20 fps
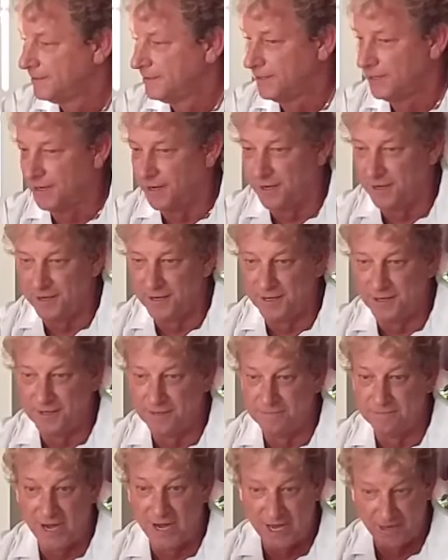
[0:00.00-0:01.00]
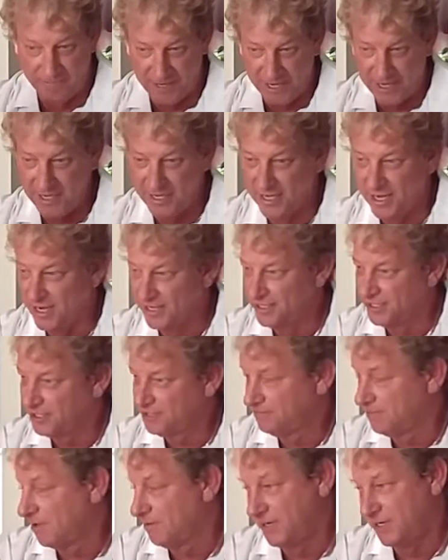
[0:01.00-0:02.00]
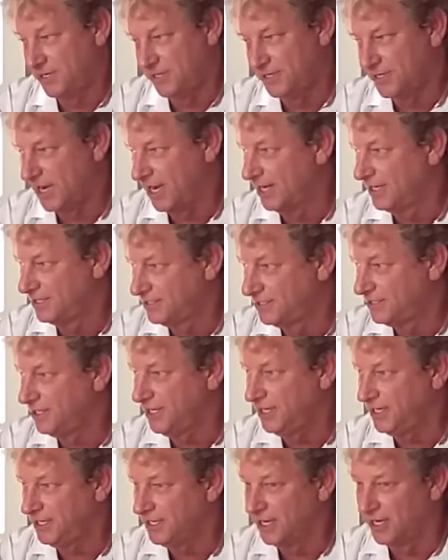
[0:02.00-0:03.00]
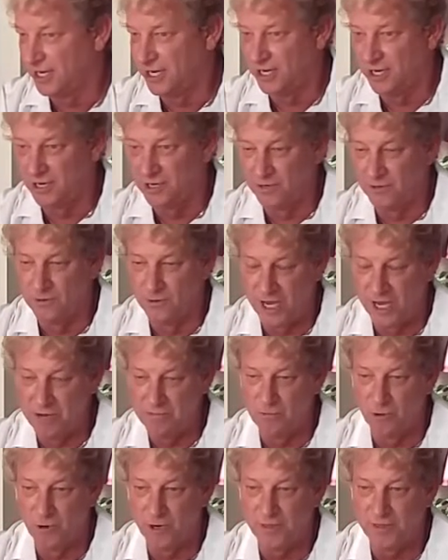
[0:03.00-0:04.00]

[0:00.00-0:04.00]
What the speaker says: My opinion at this moment is I see way more